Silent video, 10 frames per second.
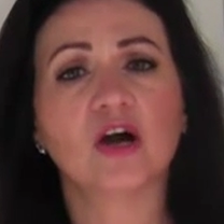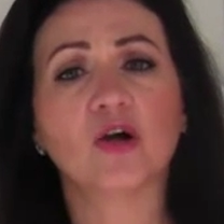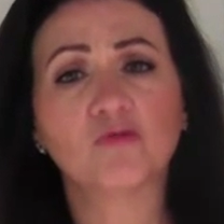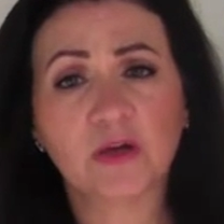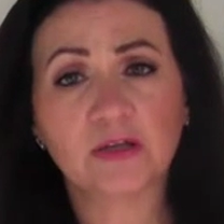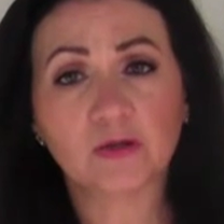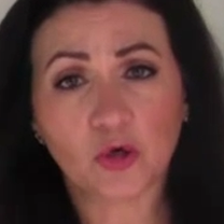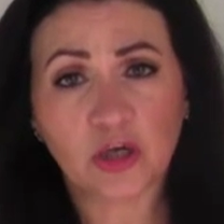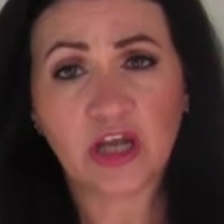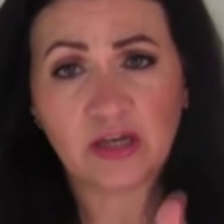Are we
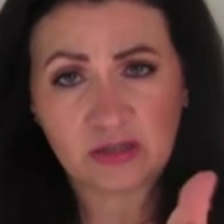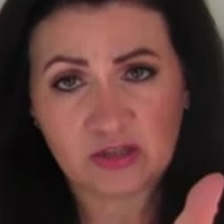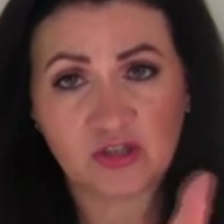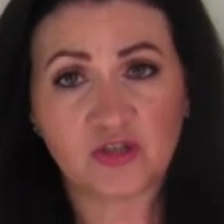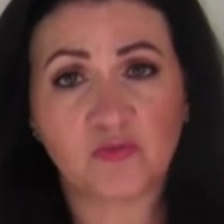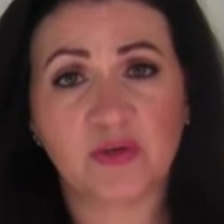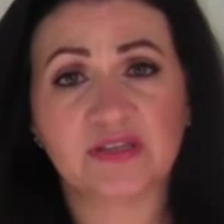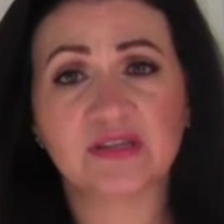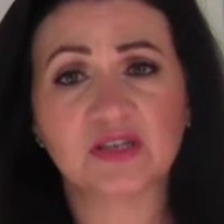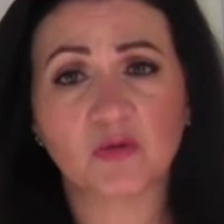looking to do
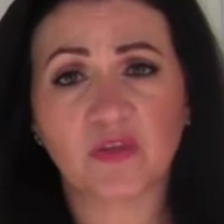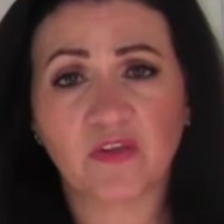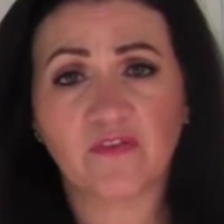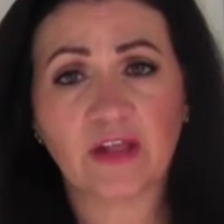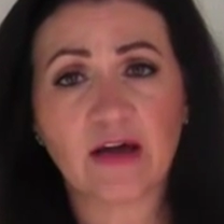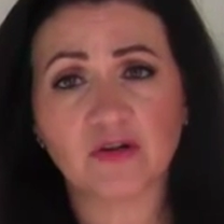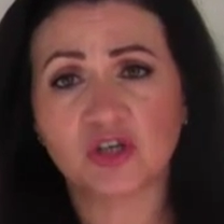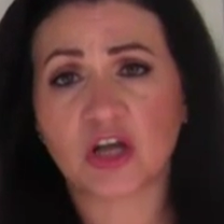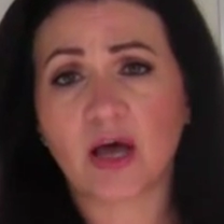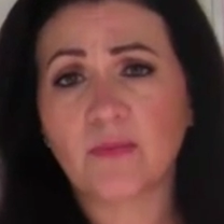business with the flower
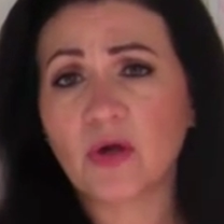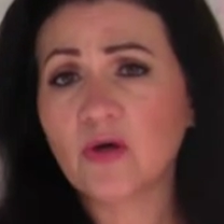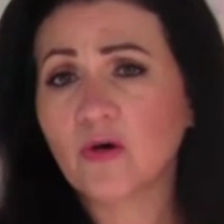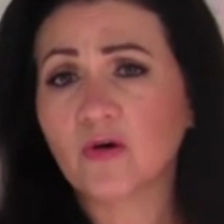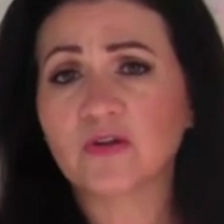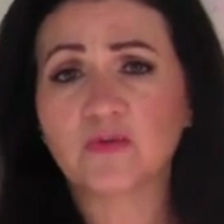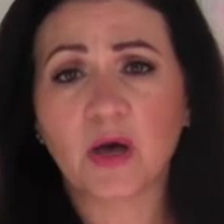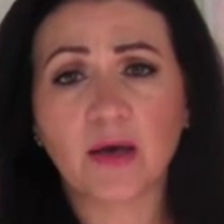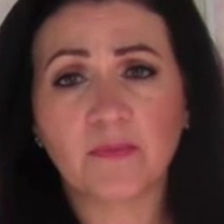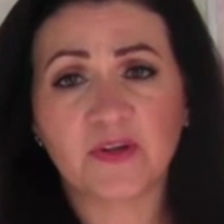shop or the
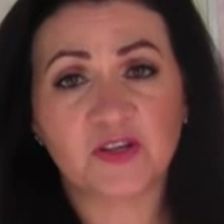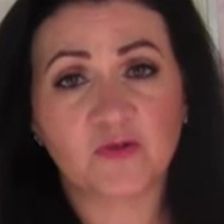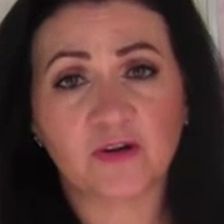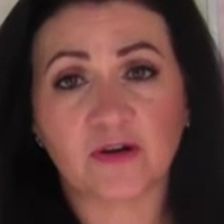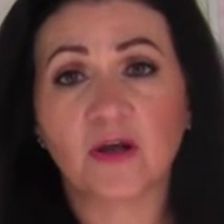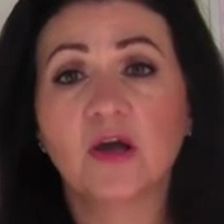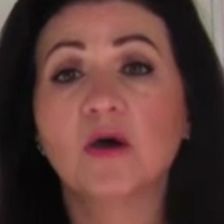mompreneur?